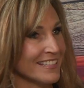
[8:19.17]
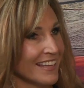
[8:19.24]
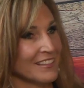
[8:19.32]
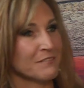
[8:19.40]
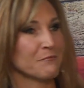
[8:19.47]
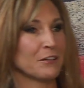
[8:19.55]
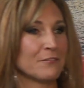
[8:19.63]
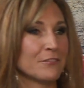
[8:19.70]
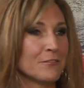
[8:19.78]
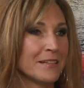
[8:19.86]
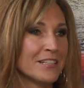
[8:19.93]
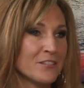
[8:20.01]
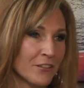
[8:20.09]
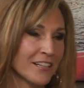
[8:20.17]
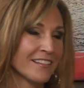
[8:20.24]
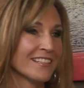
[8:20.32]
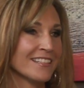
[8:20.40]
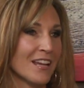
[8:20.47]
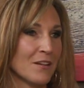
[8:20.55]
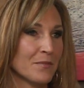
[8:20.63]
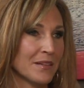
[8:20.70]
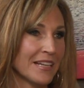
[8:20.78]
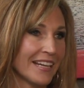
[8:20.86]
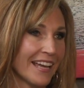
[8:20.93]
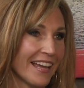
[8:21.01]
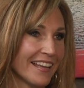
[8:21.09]
selling point for me joining this
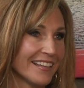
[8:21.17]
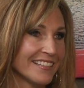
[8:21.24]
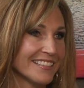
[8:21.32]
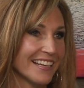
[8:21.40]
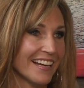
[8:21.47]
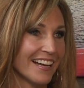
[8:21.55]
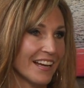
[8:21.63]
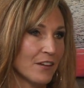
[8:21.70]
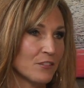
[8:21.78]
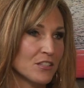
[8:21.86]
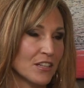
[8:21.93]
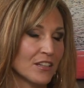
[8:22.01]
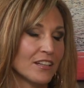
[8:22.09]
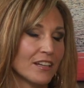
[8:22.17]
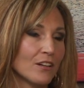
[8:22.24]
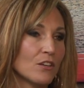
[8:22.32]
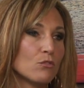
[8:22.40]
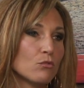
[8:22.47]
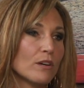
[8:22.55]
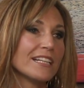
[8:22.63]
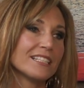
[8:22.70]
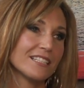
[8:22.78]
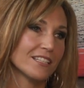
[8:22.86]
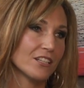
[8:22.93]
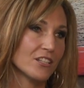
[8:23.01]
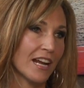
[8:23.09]
company, and it was a great
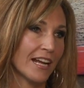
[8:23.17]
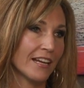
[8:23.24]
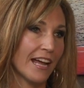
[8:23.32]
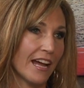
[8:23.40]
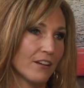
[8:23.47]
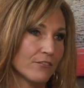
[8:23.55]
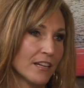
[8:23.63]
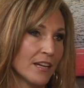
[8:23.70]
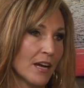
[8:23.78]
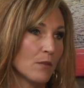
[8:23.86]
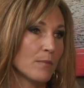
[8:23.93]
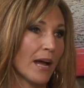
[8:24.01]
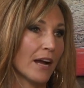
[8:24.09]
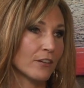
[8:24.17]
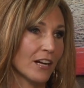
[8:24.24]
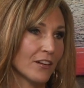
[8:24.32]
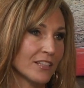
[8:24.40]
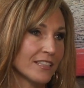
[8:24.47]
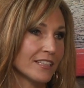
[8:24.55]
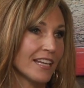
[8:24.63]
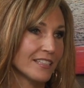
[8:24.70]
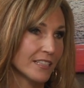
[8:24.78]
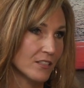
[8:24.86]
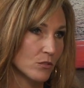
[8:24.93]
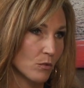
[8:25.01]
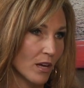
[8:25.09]
decision. I have a background in
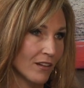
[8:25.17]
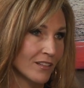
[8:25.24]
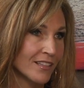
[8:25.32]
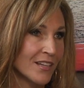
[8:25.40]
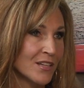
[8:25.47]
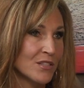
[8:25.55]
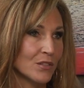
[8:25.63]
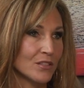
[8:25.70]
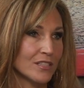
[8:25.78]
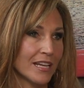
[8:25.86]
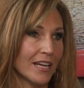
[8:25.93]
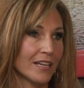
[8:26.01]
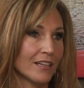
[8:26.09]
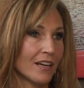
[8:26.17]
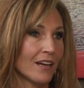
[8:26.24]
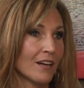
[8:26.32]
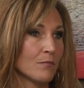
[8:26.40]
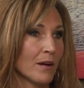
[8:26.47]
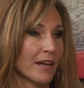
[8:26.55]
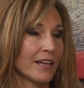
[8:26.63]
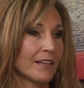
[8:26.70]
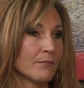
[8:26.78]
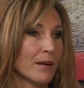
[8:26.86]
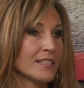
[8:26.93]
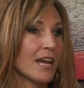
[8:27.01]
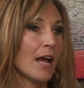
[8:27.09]
lending as well, so to take
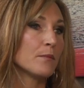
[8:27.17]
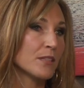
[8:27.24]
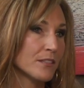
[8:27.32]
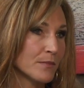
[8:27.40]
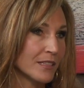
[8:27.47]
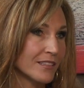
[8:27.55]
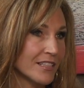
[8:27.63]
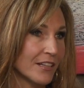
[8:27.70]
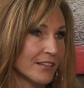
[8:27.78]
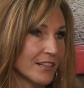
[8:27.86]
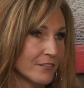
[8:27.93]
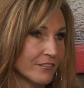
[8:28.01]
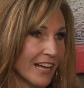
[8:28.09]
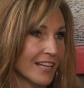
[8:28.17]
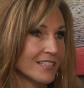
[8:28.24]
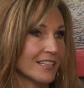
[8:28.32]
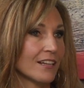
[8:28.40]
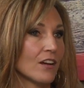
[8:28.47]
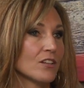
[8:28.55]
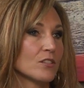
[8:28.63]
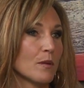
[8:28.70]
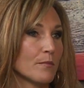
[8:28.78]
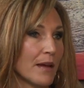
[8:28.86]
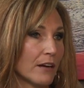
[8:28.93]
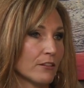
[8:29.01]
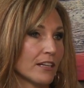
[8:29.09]
my time with the military and the vets, and also my
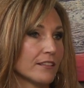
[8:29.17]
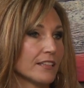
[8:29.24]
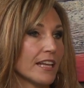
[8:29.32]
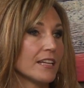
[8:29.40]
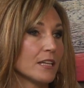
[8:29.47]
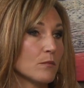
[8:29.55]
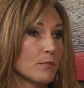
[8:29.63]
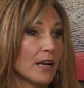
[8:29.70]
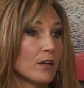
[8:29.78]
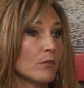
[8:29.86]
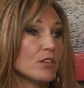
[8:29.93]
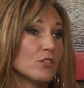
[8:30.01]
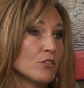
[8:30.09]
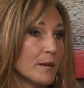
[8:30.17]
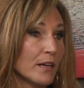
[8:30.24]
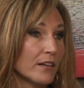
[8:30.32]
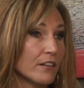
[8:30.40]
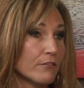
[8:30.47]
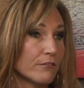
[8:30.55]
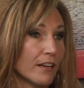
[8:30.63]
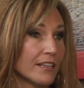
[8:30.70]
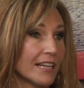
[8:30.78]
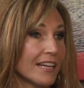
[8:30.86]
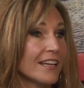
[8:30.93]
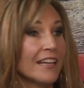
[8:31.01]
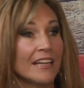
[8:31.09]
background in lending, and pair it with New American
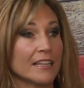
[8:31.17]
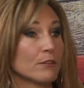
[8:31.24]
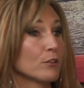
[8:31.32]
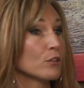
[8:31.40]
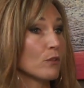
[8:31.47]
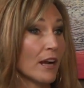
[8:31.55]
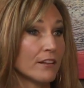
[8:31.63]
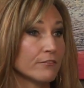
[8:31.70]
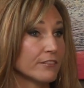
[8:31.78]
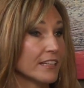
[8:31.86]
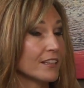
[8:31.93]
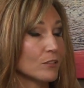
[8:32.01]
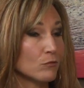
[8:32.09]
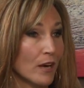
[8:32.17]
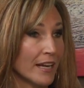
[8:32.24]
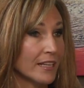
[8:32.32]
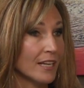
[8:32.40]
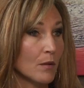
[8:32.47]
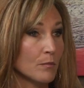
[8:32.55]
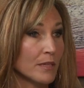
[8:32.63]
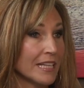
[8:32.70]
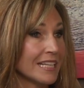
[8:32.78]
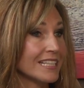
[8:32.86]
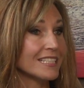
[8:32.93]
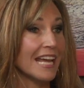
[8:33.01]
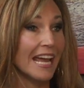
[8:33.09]
Funding, they were the right fit, the right
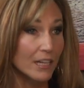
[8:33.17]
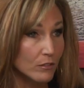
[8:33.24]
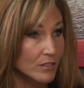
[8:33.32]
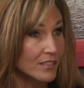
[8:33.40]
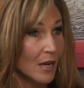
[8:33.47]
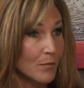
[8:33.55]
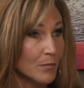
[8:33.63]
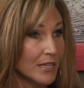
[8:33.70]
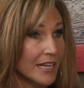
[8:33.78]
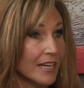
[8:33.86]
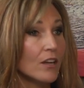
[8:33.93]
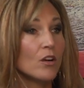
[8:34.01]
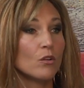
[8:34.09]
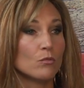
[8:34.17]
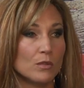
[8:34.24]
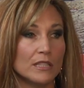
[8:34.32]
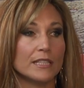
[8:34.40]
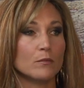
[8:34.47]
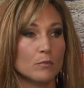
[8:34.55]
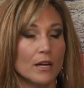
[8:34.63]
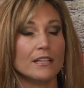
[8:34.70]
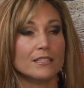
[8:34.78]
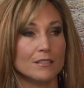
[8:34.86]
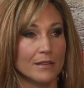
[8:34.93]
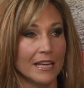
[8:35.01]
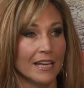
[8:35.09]
company, Integra's company really
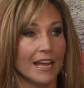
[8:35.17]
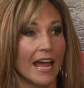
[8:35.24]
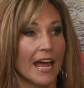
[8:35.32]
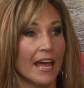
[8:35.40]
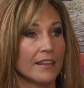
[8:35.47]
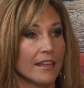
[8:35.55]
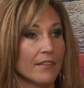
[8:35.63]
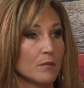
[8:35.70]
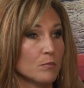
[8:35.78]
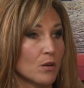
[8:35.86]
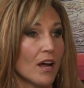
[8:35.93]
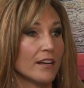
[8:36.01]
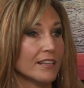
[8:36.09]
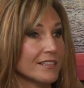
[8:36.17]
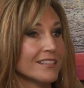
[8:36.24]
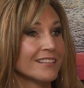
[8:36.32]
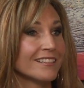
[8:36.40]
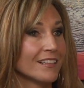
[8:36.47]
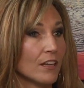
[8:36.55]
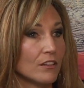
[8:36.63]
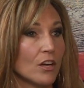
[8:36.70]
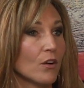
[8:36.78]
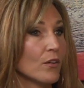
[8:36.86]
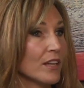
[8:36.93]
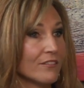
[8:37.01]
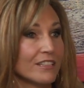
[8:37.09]
impressed me, and then the product
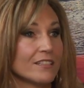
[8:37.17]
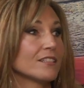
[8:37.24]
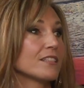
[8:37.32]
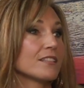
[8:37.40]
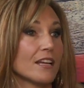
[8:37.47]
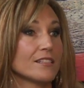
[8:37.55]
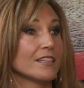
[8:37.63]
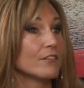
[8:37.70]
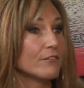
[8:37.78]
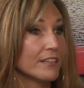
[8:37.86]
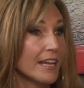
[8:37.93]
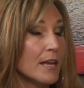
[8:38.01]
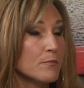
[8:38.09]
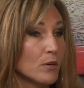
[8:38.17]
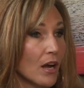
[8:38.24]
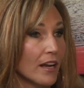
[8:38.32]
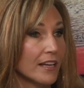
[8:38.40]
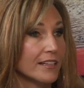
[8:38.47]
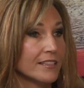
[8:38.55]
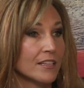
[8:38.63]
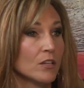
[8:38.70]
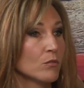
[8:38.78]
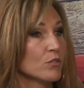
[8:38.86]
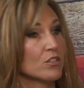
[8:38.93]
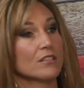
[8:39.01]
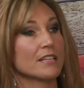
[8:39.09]
alone, even discussing the VA product,
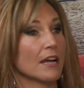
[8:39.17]
was just